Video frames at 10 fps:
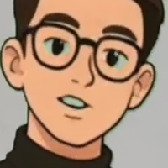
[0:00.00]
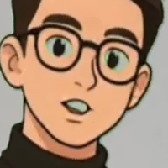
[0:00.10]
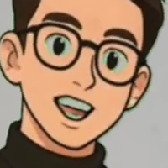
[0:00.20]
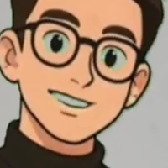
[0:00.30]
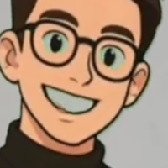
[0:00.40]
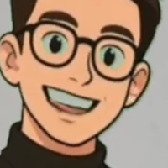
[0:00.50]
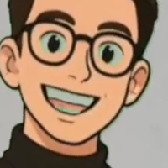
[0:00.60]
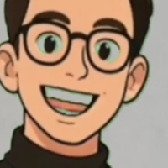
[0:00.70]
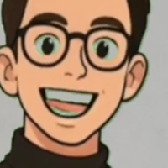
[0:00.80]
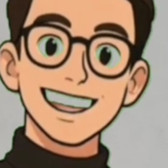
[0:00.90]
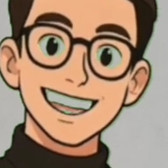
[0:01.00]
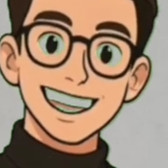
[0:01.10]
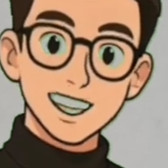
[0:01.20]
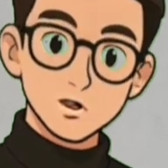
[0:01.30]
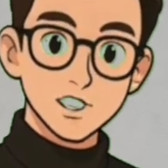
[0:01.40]
In this example,
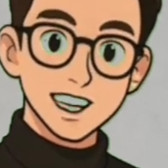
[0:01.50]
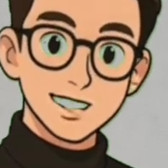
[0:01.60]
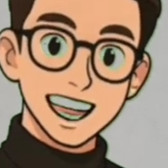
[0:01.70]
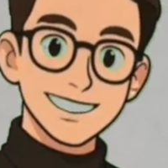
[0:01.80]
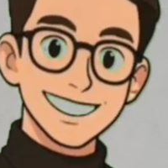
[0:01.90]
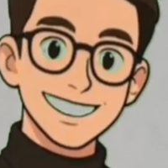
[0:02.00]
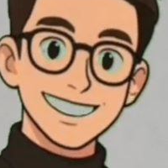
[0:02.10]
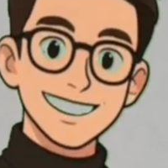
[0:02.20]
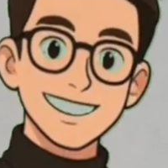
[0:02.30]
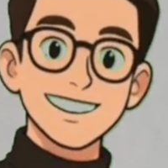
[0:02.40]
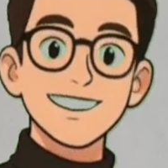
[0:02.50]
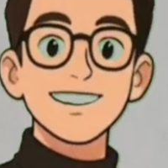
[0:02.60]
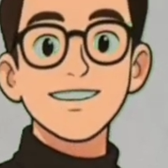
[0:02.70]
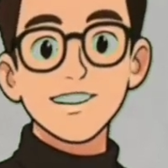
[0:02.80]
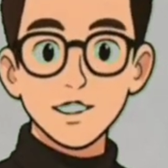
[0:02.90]
the rope is the medium for the
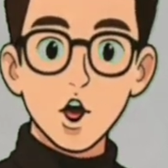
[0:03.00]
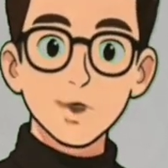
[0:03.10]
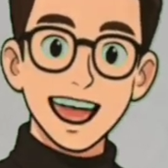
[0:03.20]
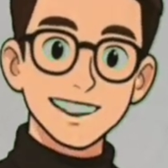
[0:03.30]
wave.